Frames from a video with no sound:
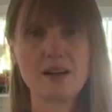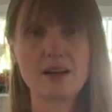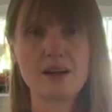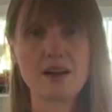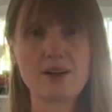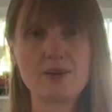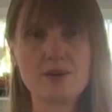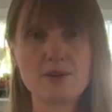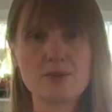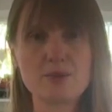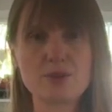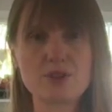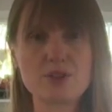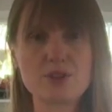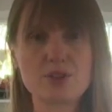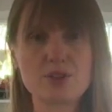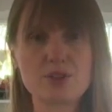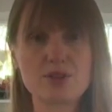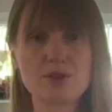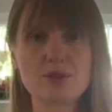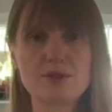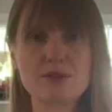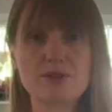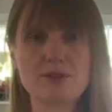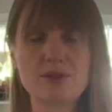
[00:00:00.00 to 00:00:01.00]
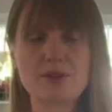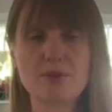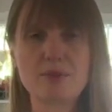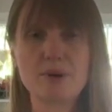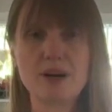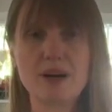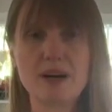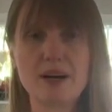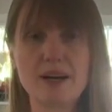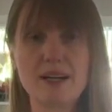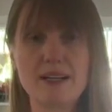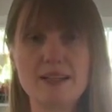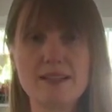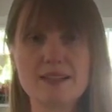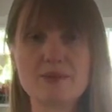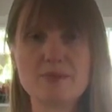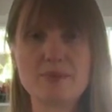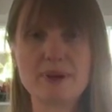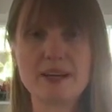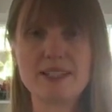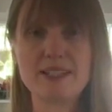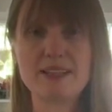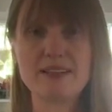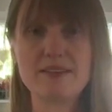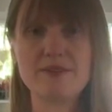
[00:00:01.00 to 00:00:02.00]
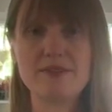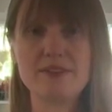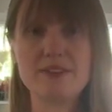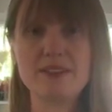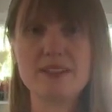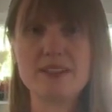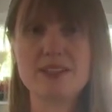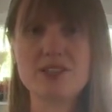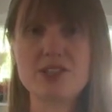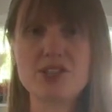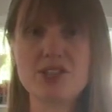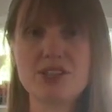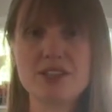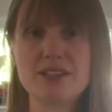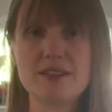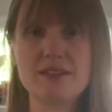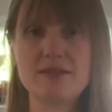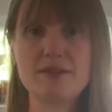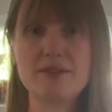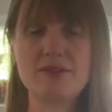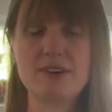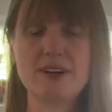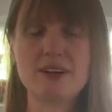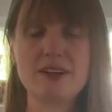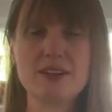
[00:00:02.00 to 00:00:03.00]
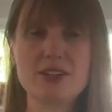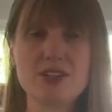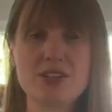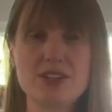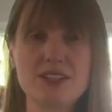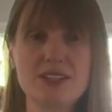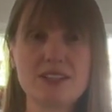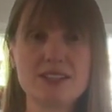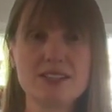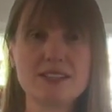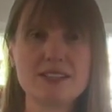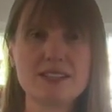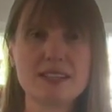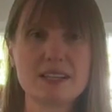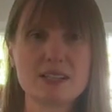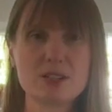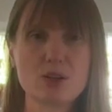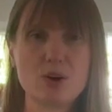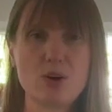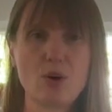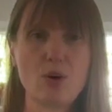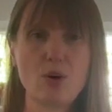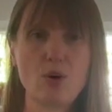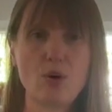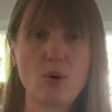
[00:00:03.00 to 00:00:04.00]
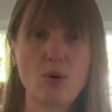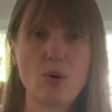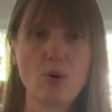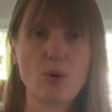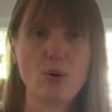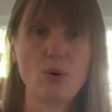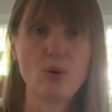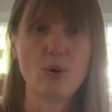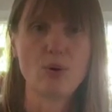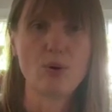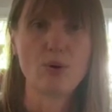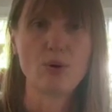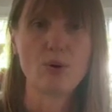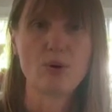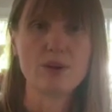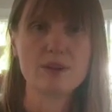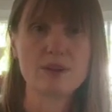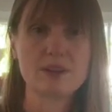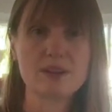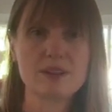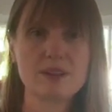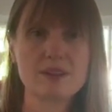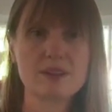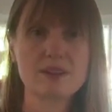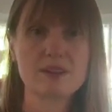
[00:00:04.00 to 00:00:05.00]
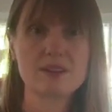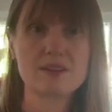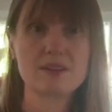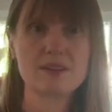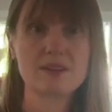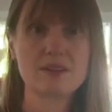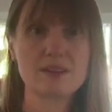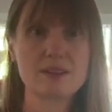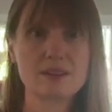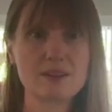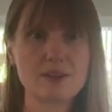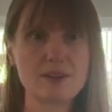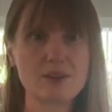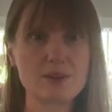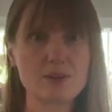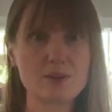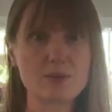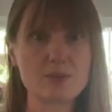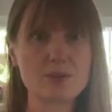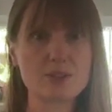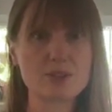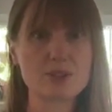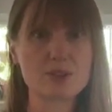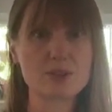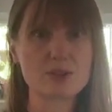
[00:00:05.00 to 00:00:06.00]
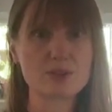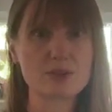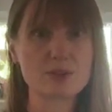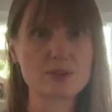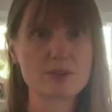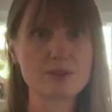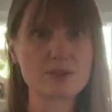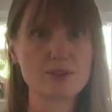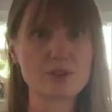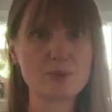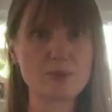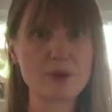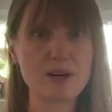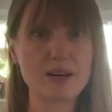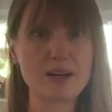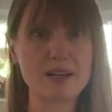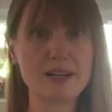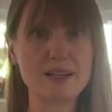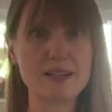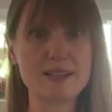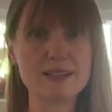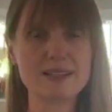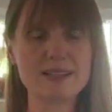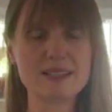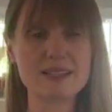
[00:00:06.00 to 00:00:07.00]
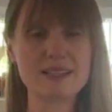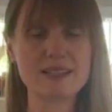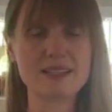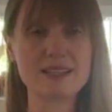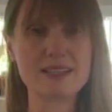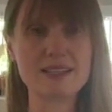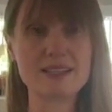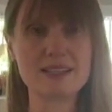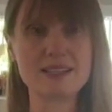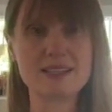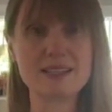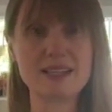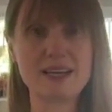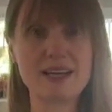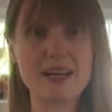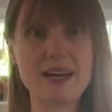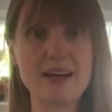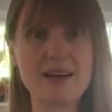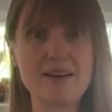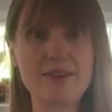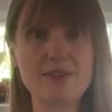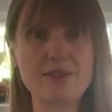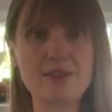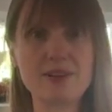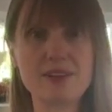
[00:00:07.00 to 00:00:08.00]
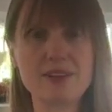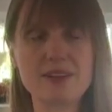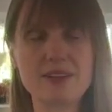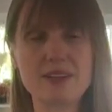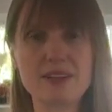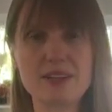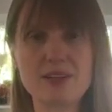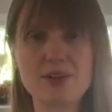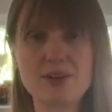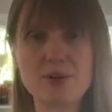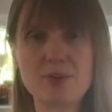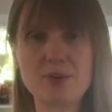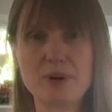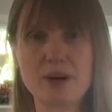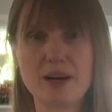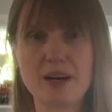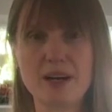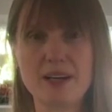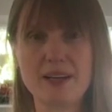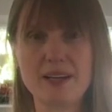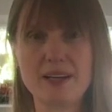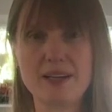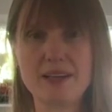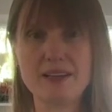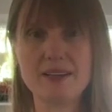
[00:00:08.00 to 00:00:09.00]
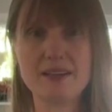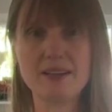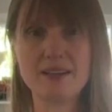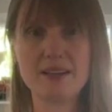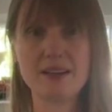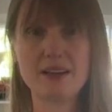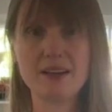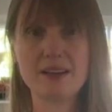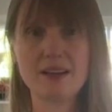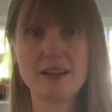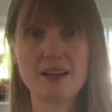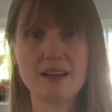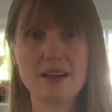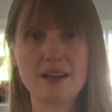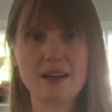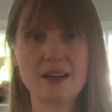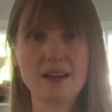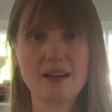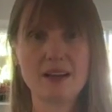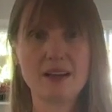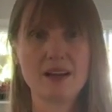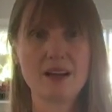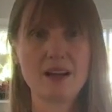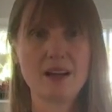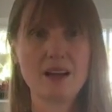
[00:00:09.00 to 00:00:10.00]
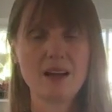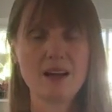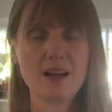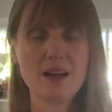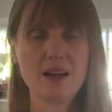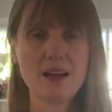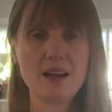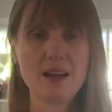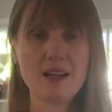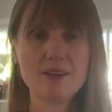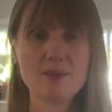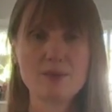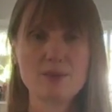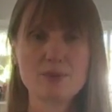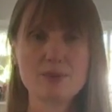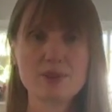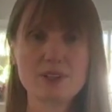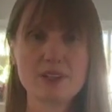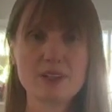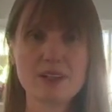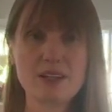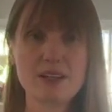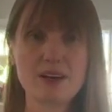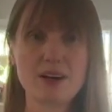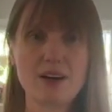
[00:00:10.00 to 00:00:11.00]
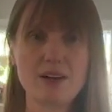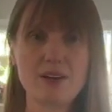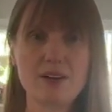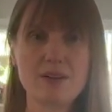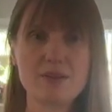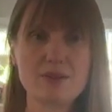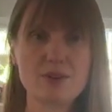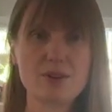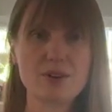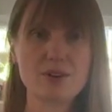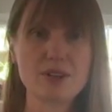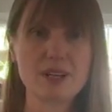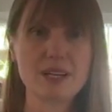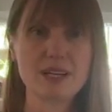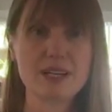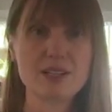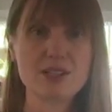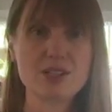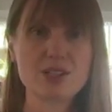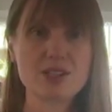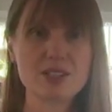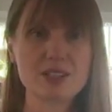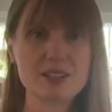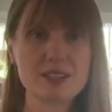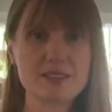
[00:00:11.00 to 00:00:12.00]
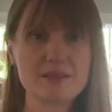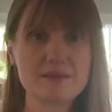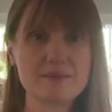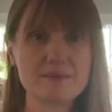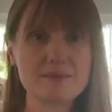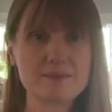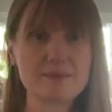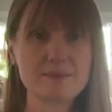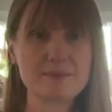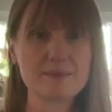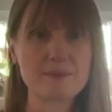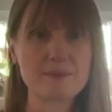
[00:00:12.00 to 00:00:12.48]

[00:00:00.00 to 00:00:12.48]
Our observer mind, by definition, functions as a whole. Your observer mind is connected to everything in your body and really all of creation.